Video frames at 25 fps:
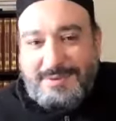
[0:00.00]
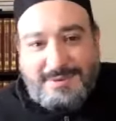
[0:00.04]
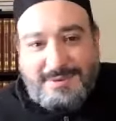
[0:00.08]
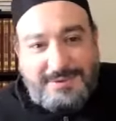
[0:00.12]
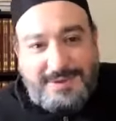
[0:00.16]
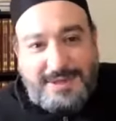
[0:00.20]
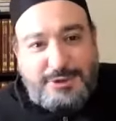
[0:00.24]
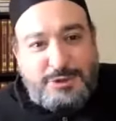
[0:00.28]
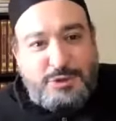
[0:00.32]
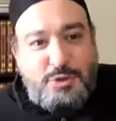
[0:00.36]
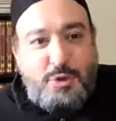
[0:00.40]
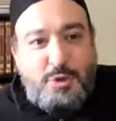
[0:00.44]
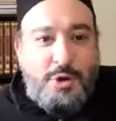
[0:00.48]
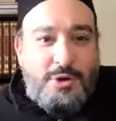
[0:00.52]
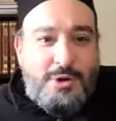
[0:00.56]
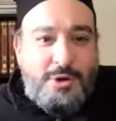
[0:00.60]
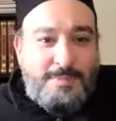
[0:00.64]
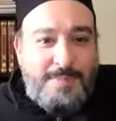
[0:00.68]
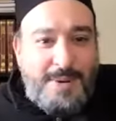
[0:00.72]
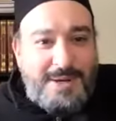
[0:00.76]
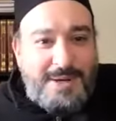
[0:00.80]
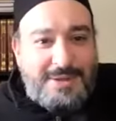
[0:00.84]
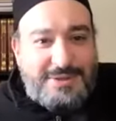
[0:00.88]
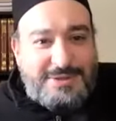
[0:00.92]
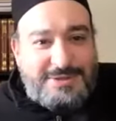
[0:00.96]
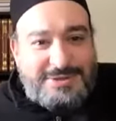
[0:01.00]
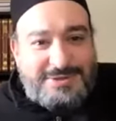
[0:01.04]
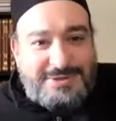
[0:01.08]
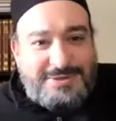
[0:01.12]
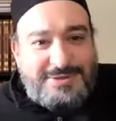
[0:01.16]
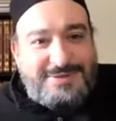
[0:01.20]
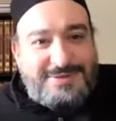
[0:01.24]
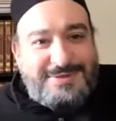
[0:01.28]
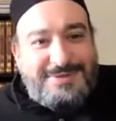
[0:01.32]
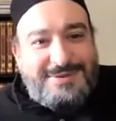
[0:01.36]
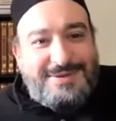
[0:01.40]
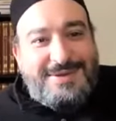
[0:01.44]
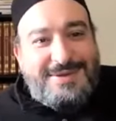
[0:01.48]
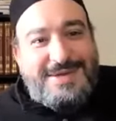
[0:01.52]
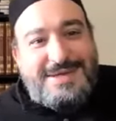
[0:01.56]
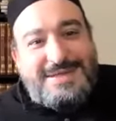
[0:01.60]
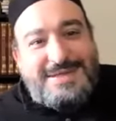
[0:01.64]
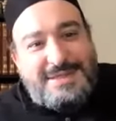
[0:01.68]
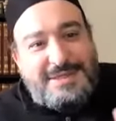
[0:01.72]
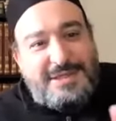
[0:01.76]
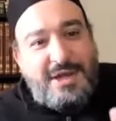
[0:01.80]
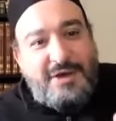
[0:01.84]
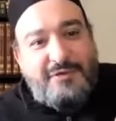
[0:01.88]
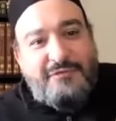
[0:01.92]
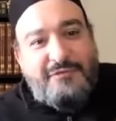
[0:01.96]
like 200 bucks is
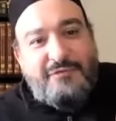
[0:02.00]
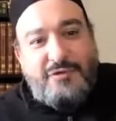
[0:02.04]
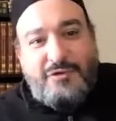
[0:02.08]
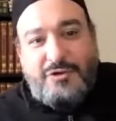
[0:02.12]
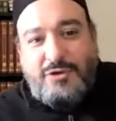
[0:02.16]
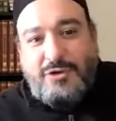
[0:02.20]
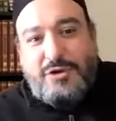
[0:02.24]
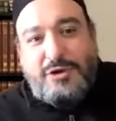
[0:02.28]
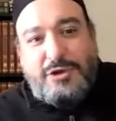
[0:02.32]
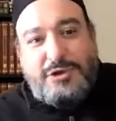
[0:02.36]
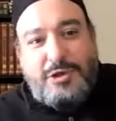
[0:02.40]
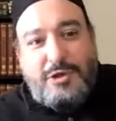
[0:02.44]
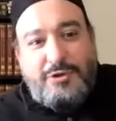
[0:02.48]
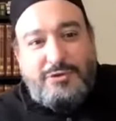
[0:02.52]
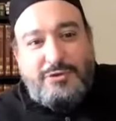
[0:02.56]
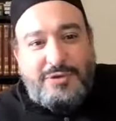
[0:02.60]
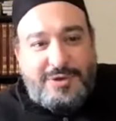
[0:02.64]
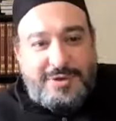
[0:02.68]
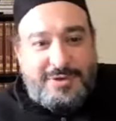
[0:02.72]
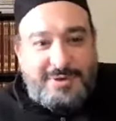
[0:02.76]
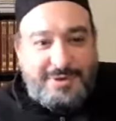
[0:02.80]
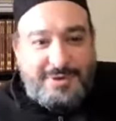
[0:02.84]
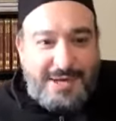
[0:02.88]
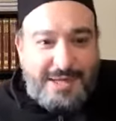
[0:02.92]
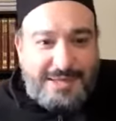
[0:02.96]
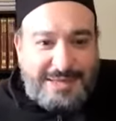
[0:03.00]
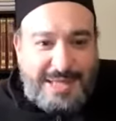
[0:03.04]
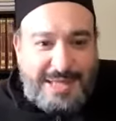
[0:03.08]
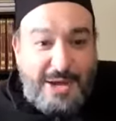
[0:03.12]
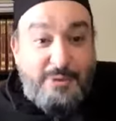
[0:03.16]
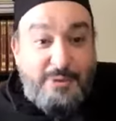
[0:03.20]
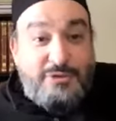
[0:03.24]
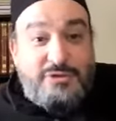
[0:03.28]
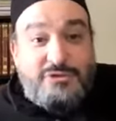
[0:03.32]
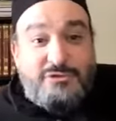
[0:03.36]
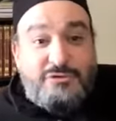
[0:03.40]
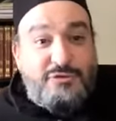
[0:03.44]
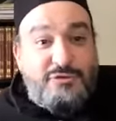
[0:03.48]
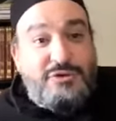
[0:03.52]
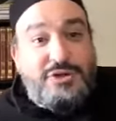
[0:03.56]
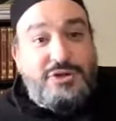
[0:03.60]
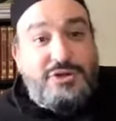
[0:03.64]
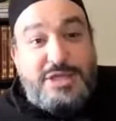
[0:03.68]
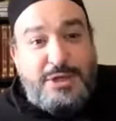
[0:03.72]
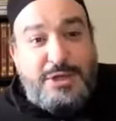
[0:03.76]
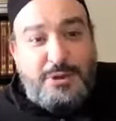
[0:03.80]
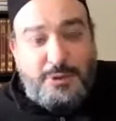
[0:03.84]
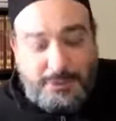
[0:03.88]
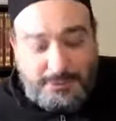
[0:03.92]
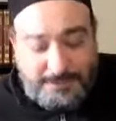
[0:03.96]
enough for your clothing allowance for the
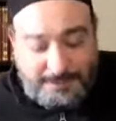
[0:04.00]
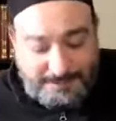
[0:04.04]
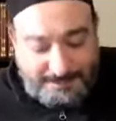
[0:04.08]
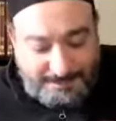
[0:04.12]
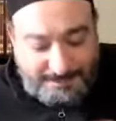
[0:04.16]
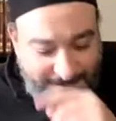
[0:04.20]
year.